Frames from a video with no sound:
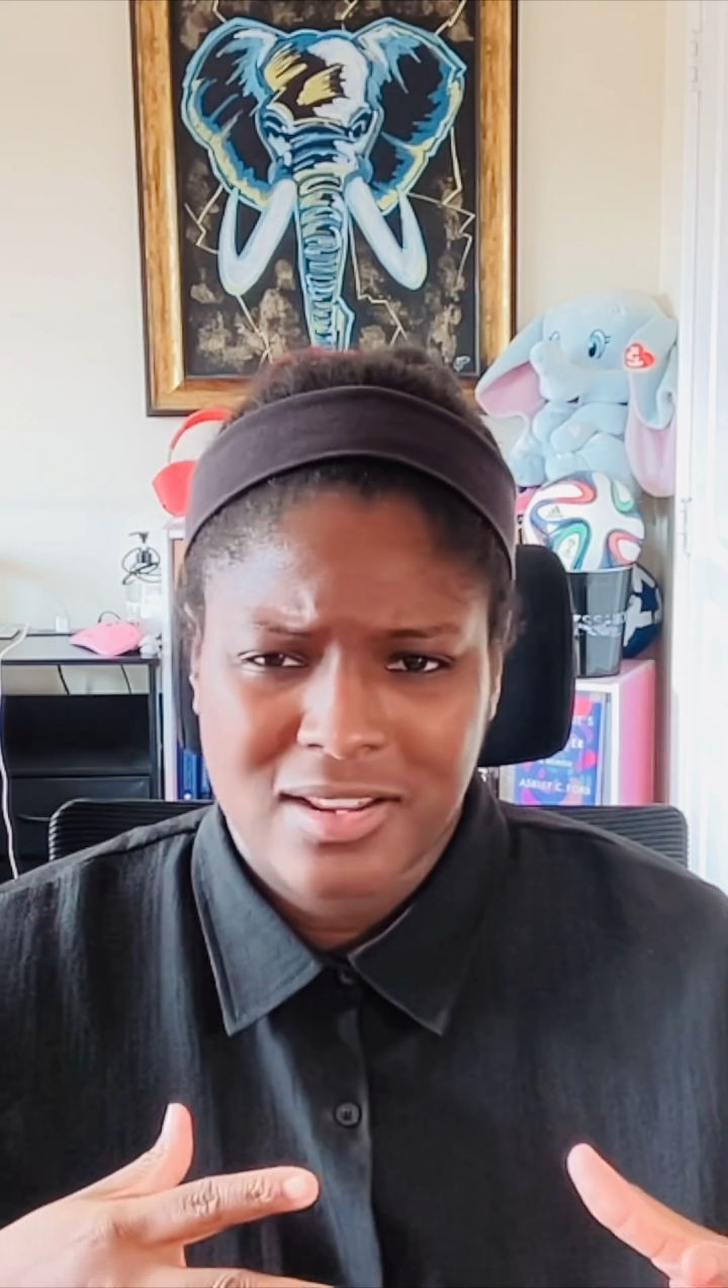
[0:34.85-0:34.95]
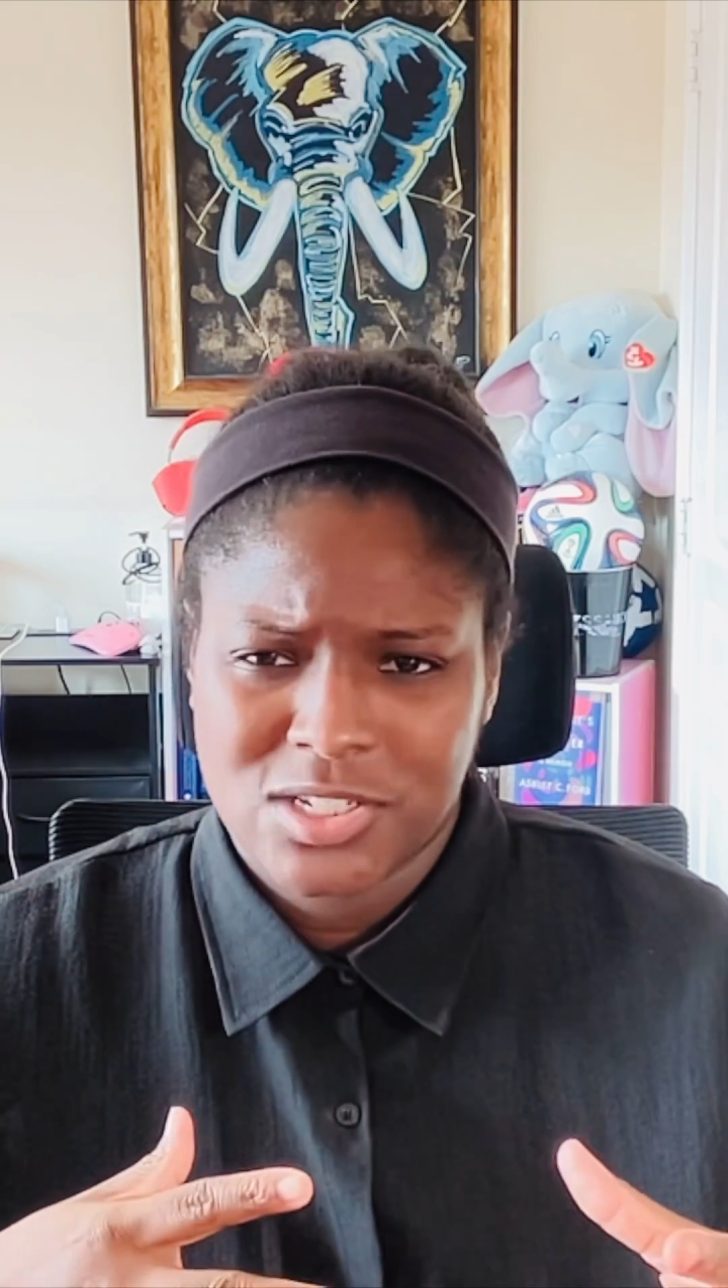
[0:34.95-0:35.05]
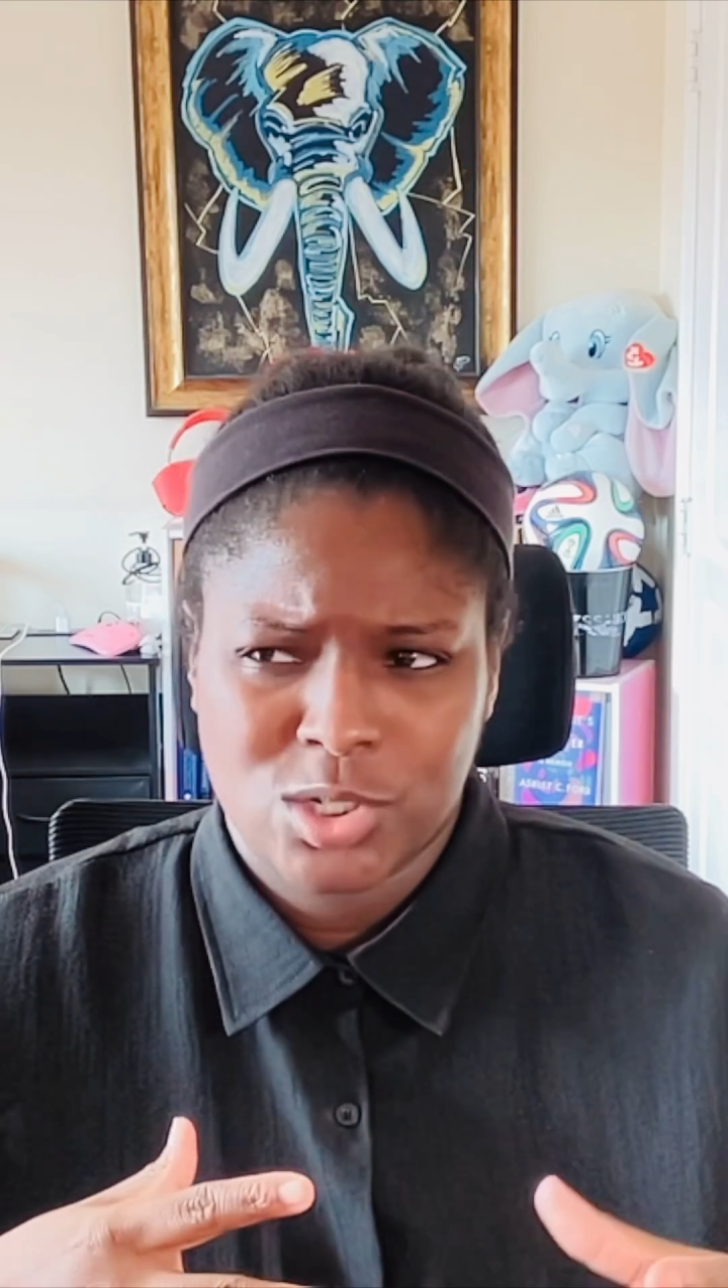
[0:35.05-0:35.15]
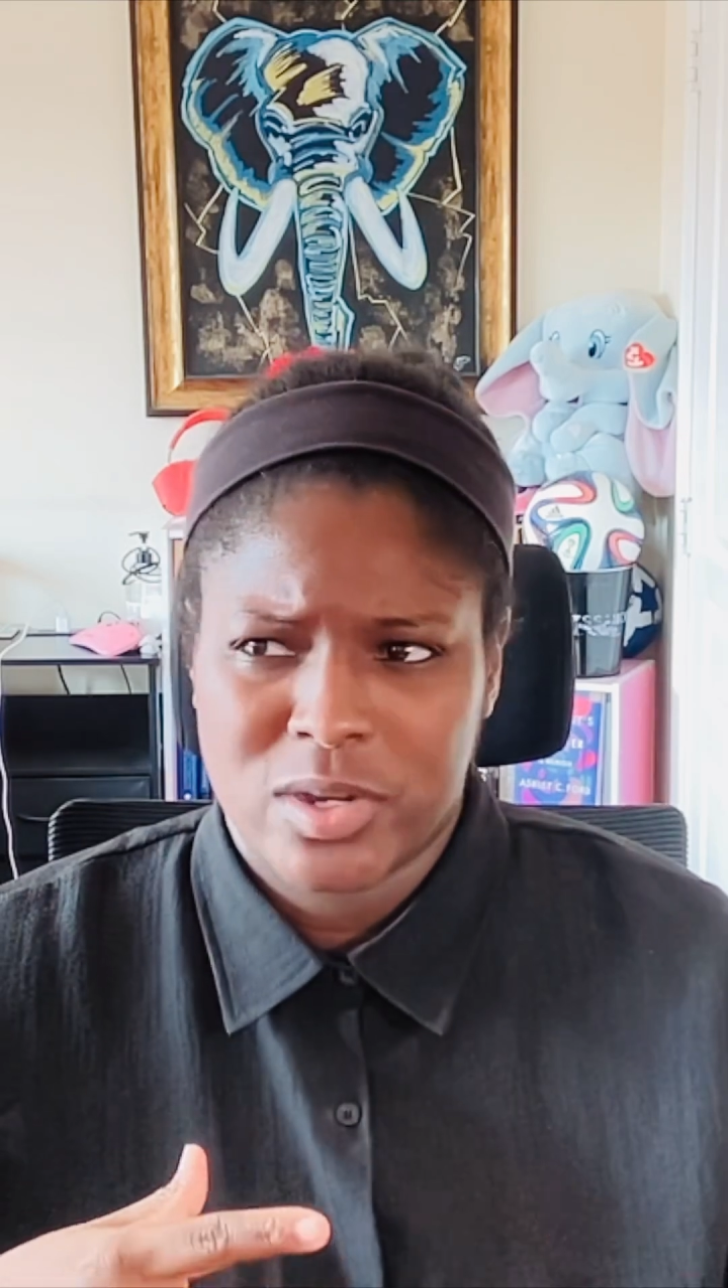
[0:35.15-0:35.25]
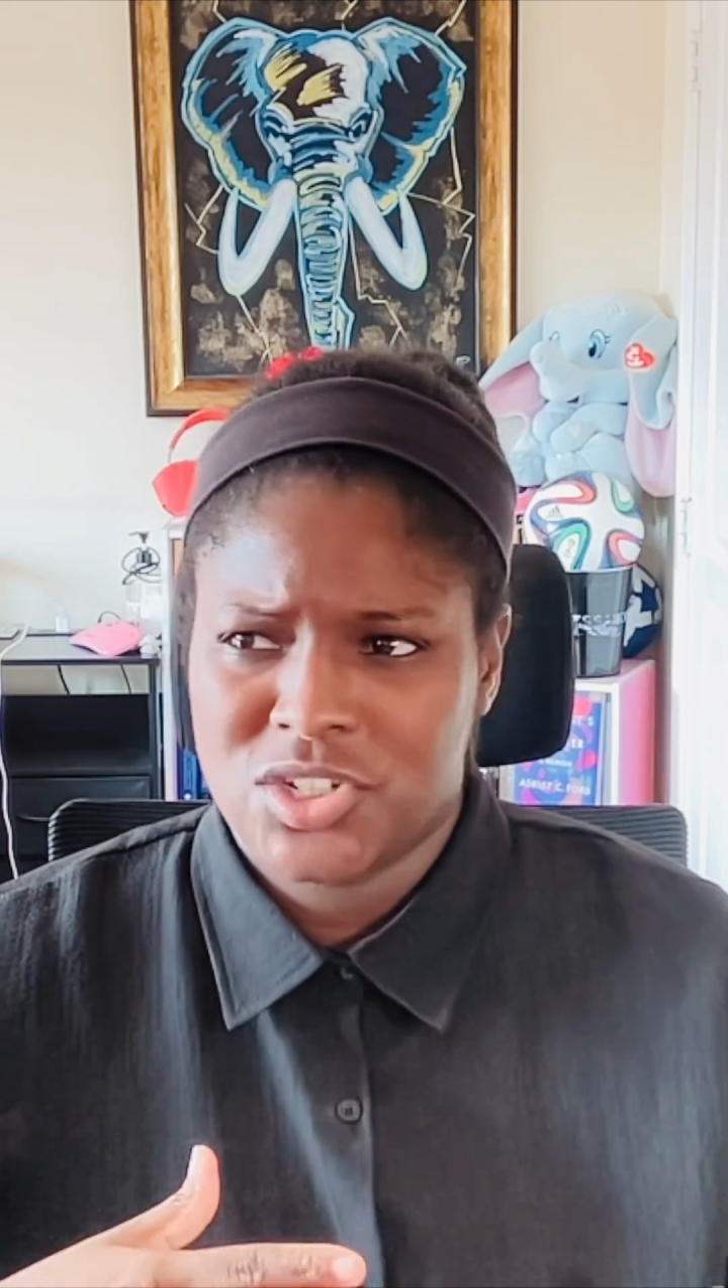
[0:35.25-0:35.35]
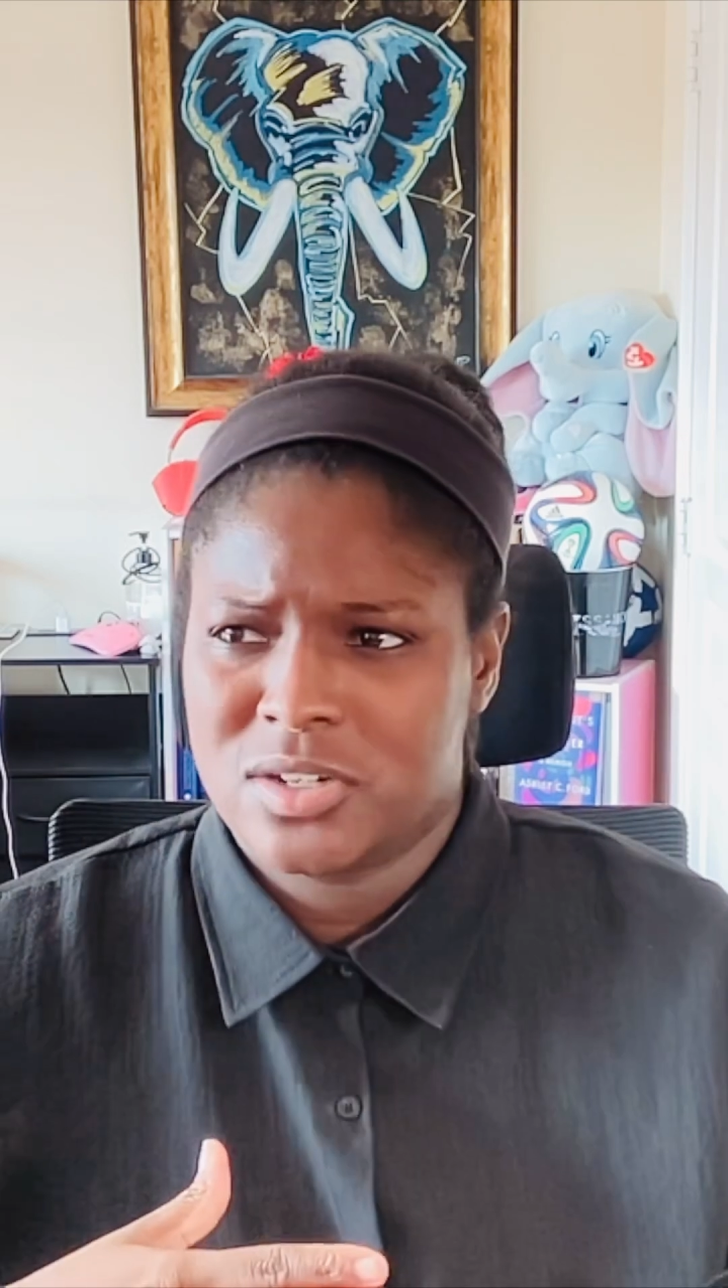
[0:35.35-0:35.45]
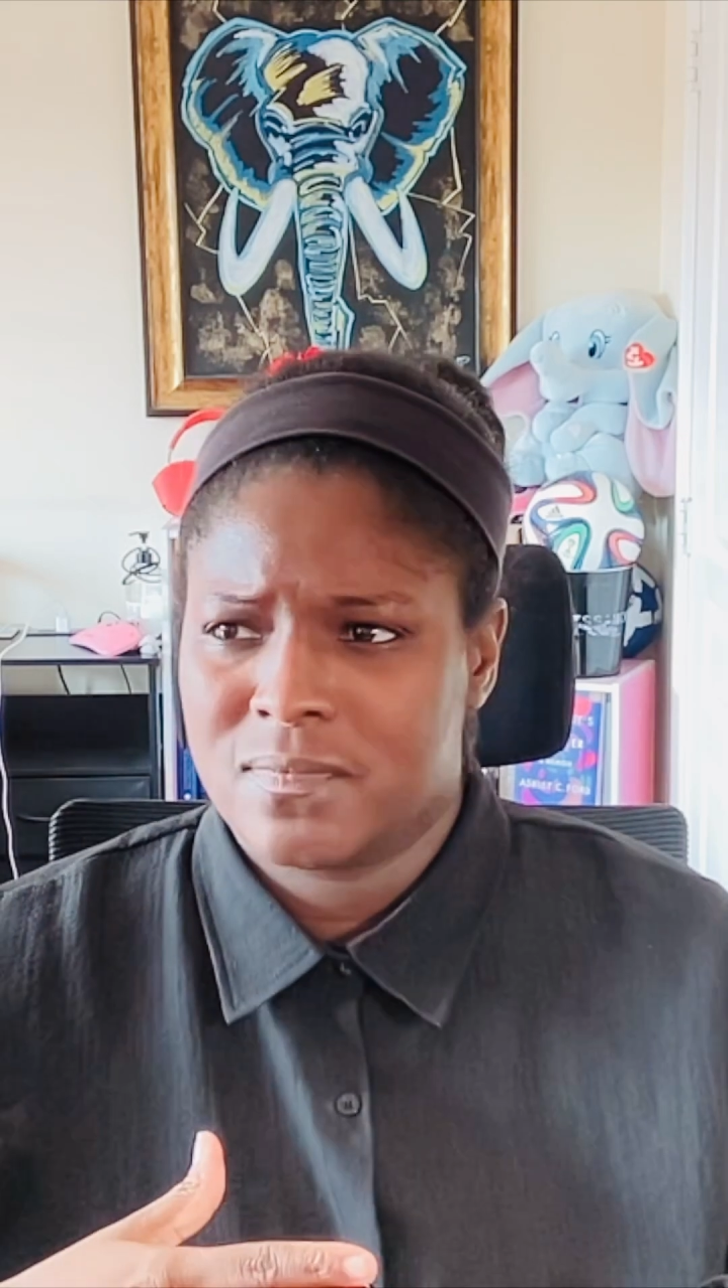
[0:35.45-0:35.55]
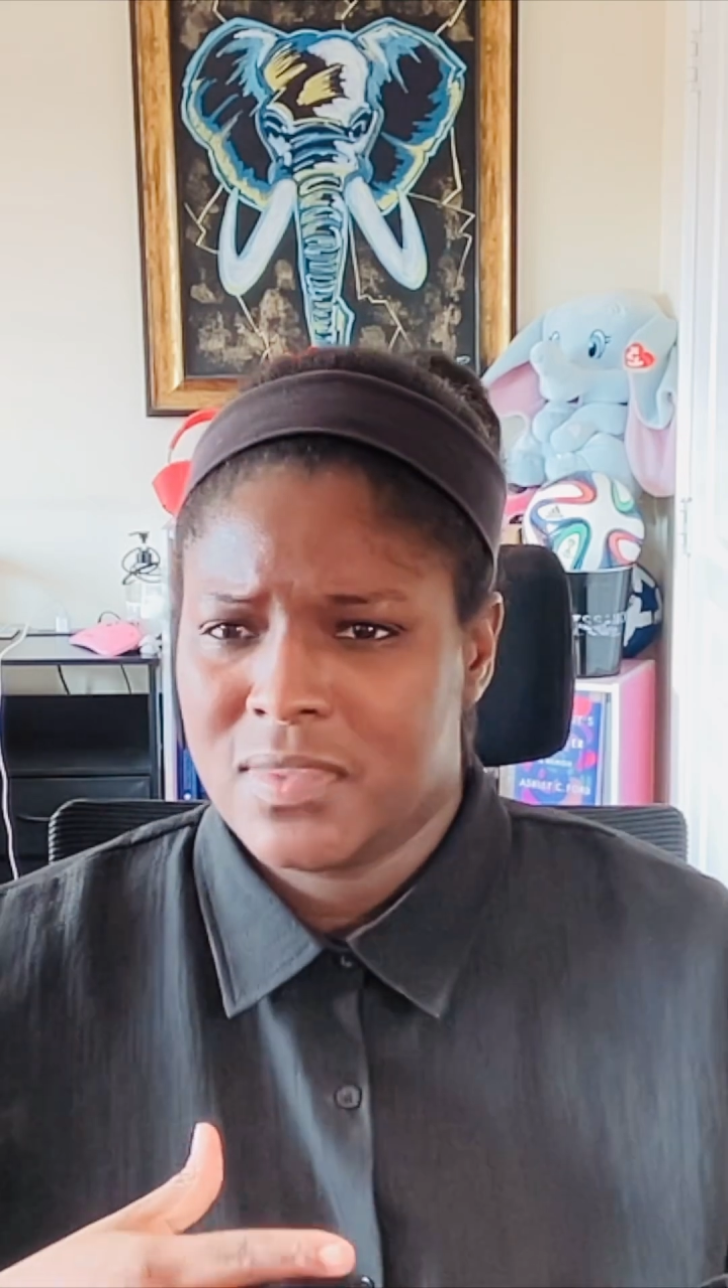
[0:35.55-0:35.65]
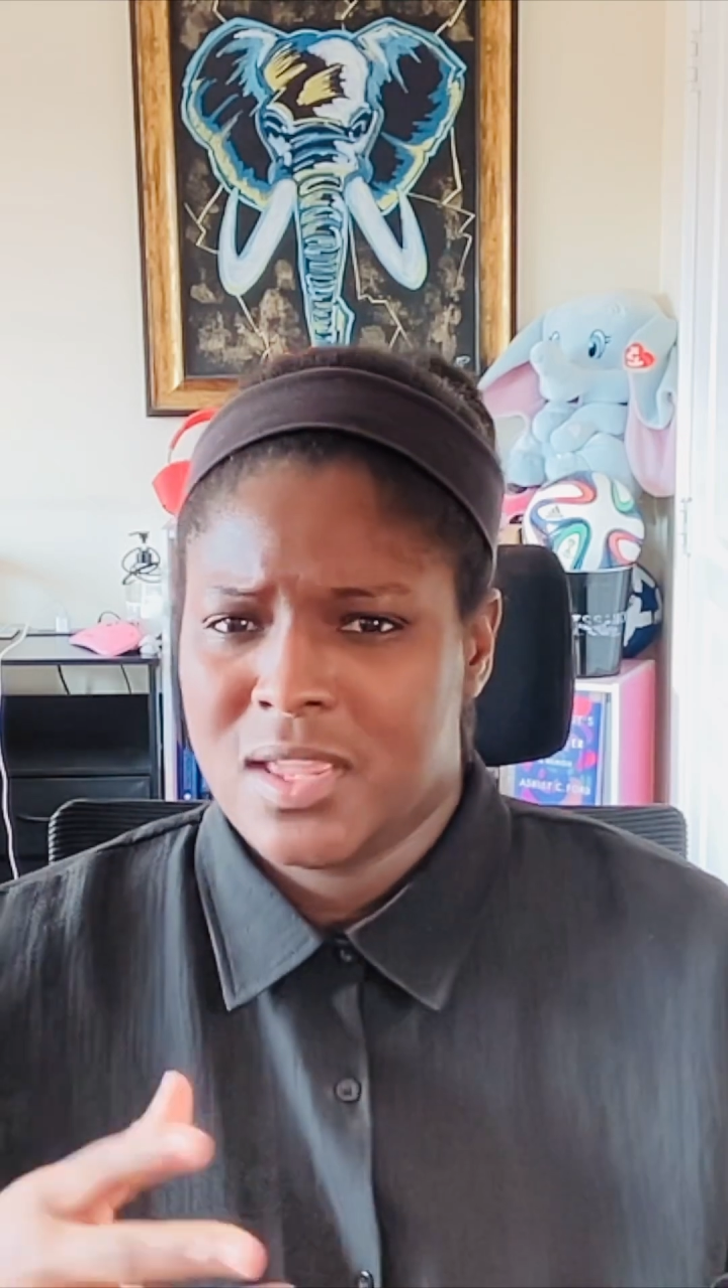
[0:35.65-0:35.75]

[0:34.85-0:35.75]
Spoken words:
situation.